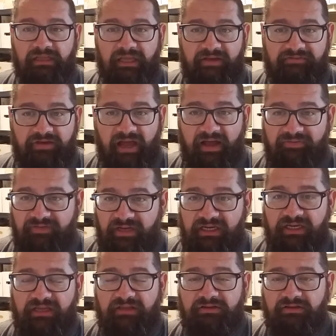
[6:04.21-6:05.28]
If you have
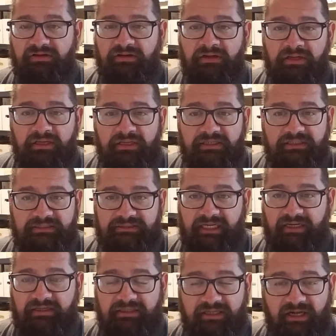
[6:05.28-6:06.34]
any other
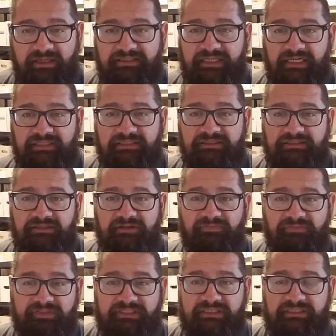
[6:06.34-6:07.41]
desire to contact us, you can
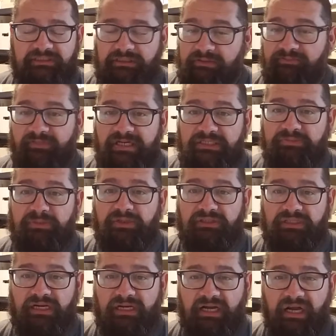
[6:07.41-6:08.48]
visit us at
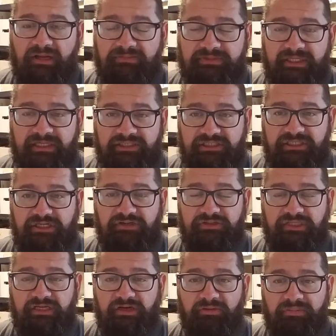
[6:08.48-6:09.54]

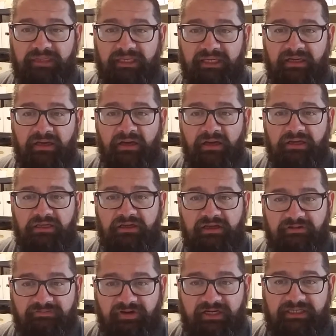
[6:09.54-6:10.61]
facebook.com/TOTLB. You
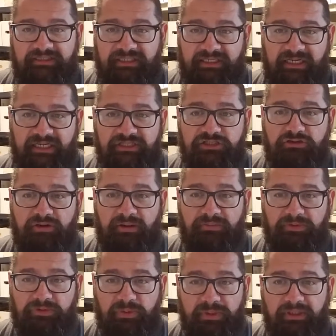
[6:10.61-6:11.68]
can find us on Instagram or
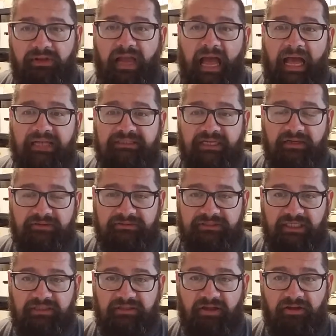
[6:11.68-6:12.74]
Twitter at
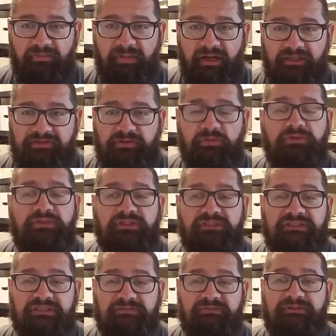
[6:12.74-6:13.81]
Outside Longbox, or you can
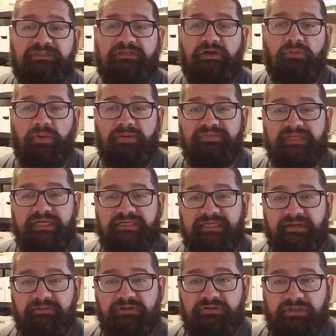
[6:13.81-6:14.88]
just visit our website,
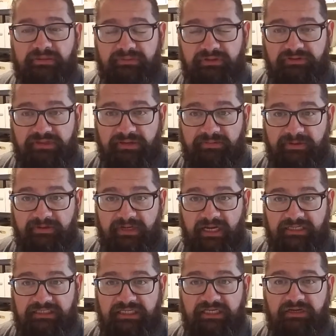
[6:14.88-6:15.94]

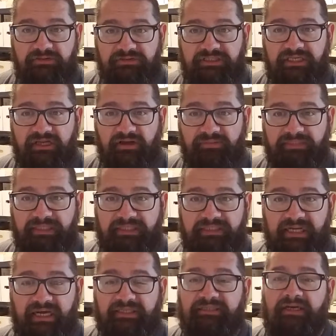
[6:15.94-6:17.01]

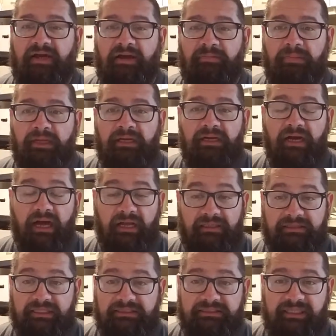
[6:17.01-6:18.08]
www.totlb.com.
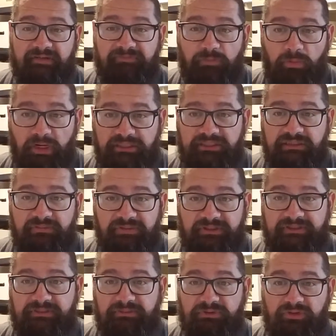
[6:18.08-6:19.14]
Thanks again for watching.
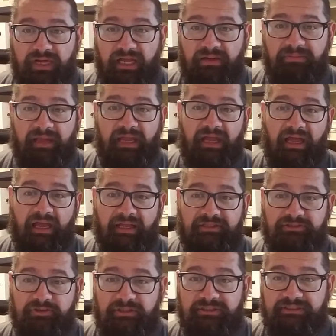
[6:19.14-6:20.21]
Please subscribe and
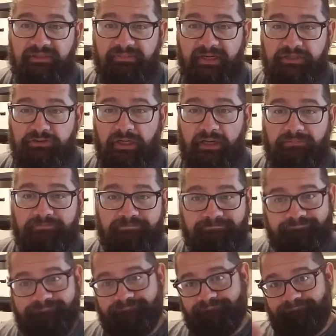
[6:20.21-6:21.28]
join us on Patreon.
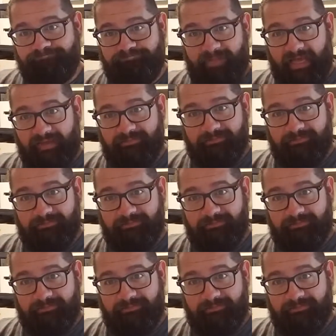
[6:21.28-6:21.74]
Bye.